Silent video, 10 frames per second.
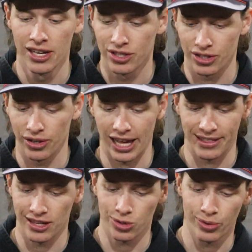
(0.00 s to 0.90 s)
So
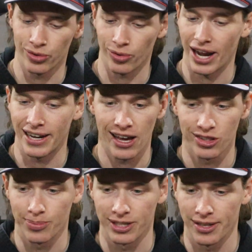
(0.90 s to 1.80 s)
like this one right now
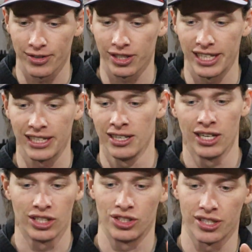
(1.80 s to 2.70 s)
specifically,
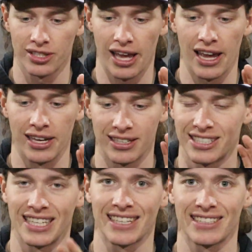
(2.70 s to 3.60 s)
just a
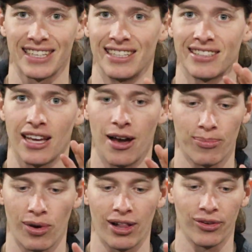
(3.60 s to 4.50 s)
6 cents
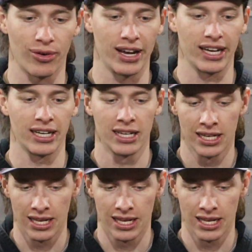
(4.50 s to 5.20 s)
umbrella rig,